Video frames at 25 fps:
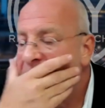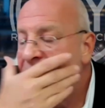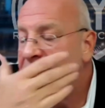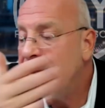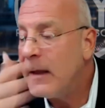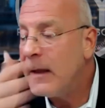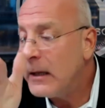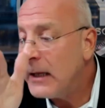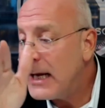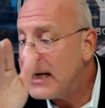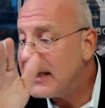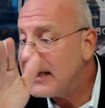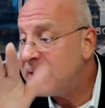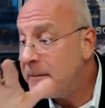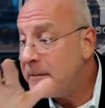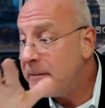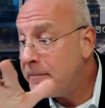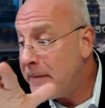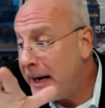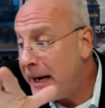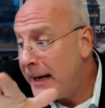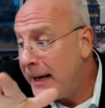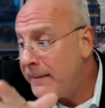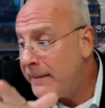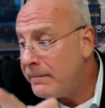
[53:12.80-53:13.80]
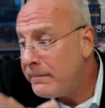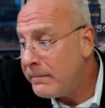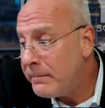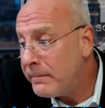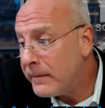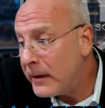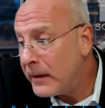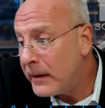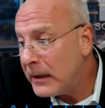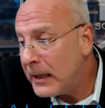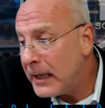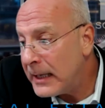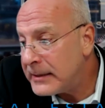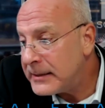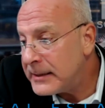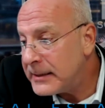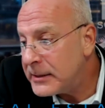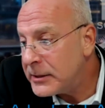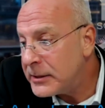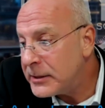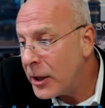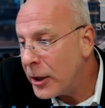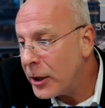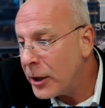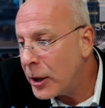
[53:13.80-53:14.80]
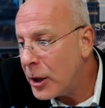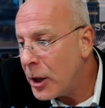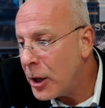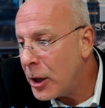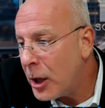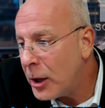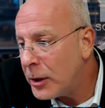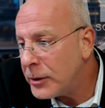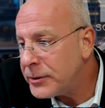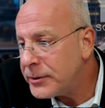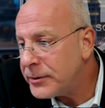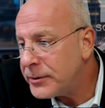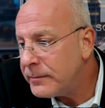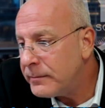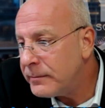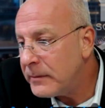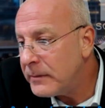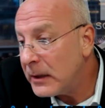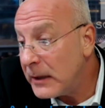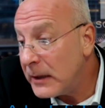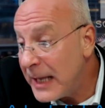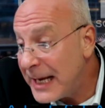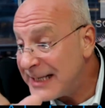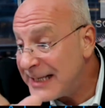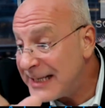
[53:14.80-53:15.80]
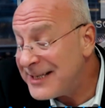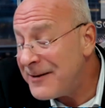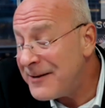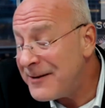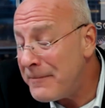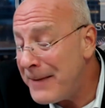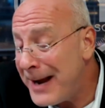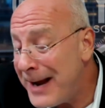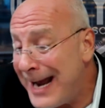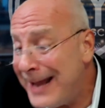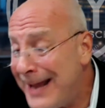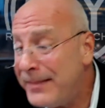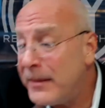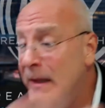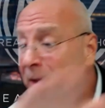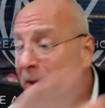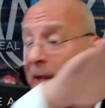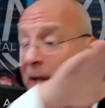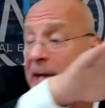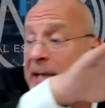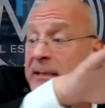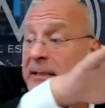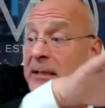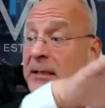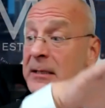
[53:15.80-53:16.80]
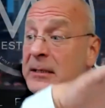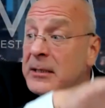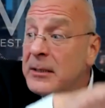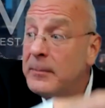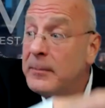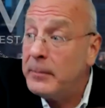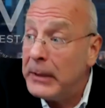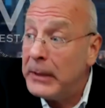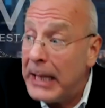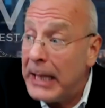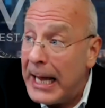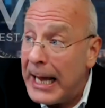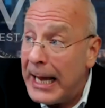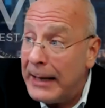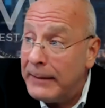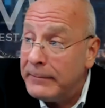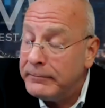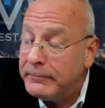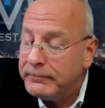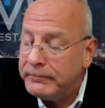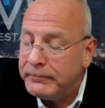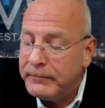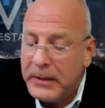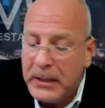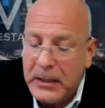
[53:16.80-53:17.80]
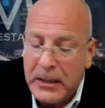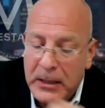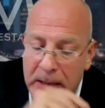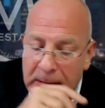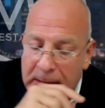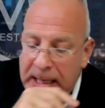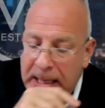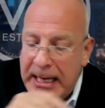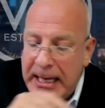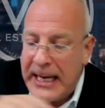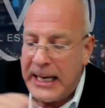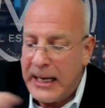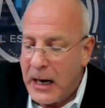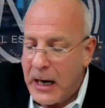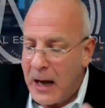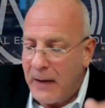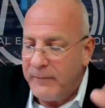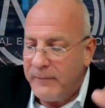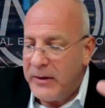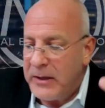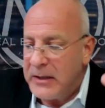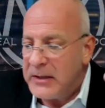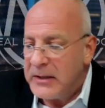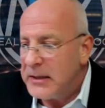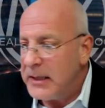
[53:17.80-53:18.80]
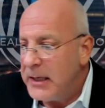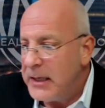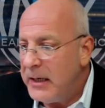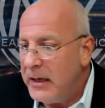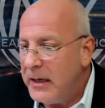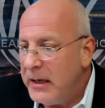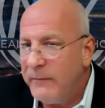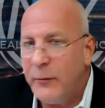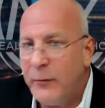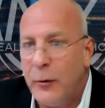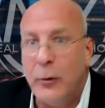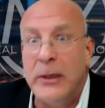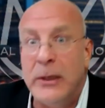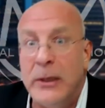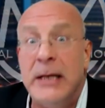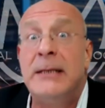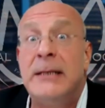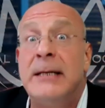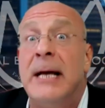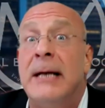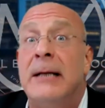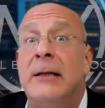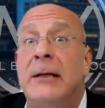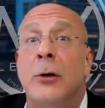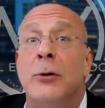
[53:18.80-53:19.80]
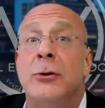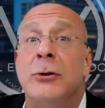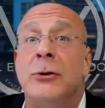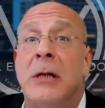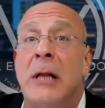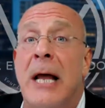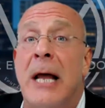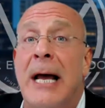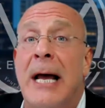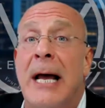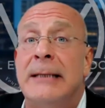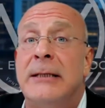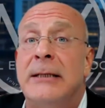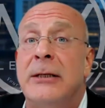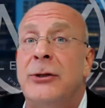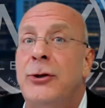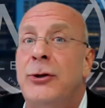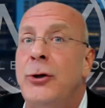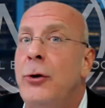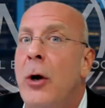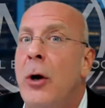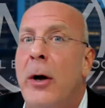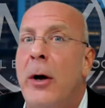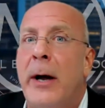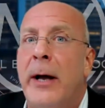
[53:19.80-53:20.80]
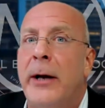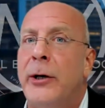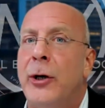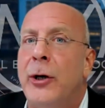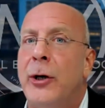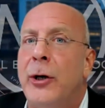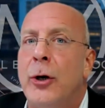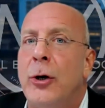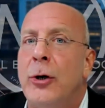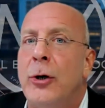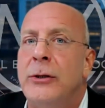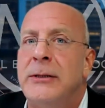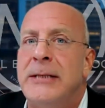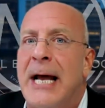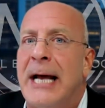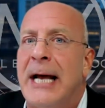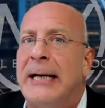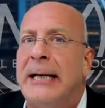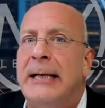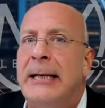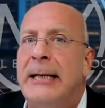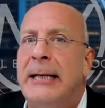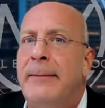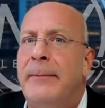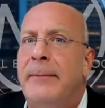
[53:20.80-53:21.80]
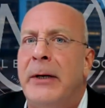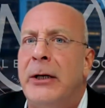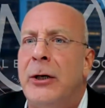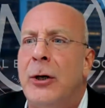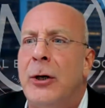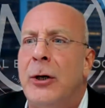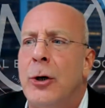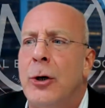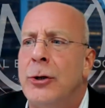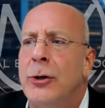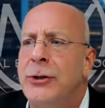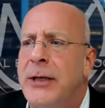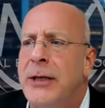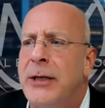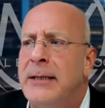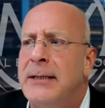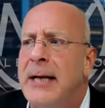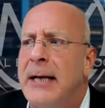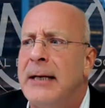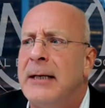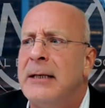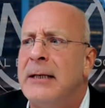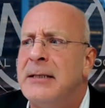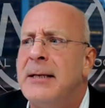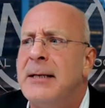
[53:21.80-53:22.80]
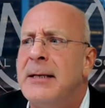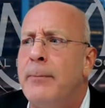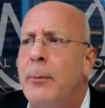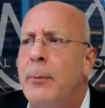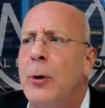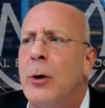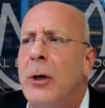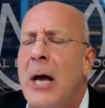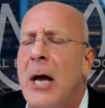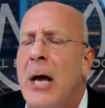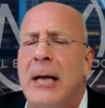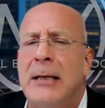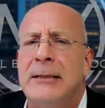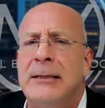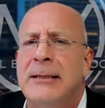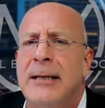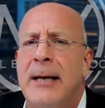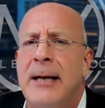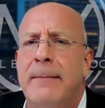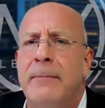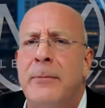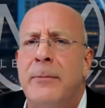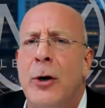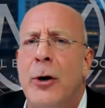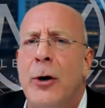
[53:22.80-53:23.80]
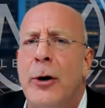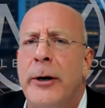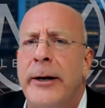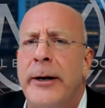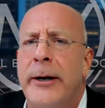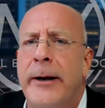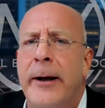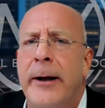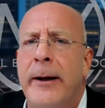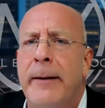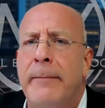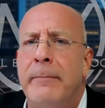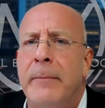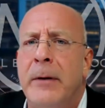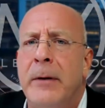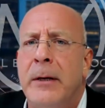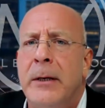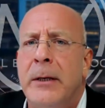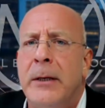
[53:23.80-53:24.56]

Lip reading: The less demand, the less it's going to cost. The less demand, the less the supply. And obviously, if you did take those classes, you know how nerds, academic nerds, can take a simple concept and nerd it up.